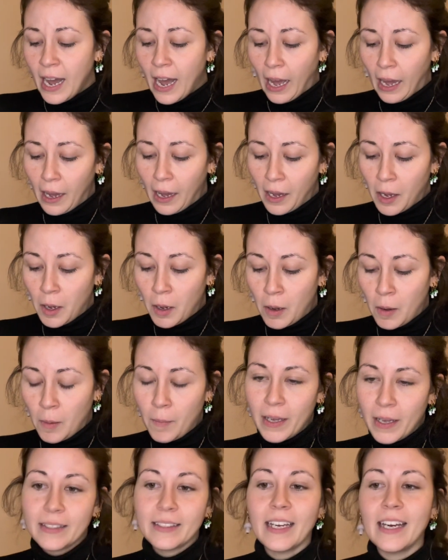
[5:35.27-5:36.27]

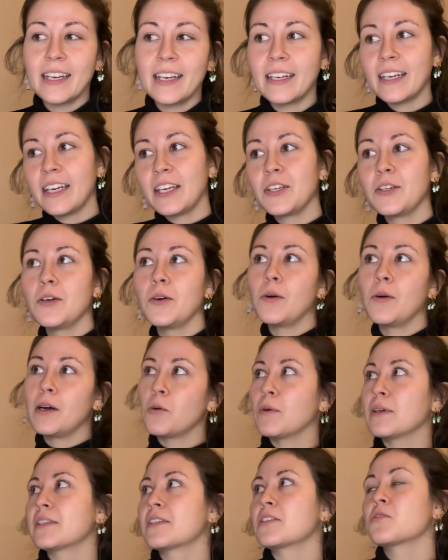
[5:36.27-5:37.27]
And then, you know, I
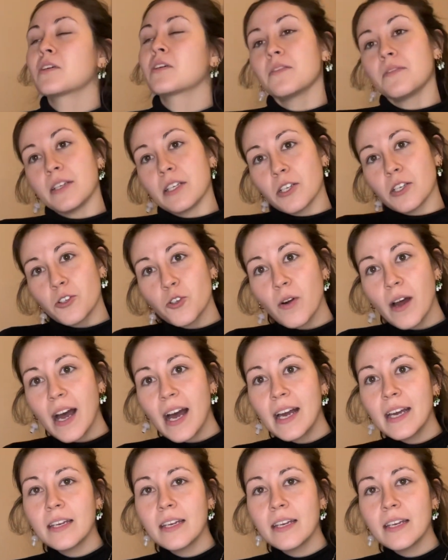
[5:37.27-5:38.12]
wanted to give it a try.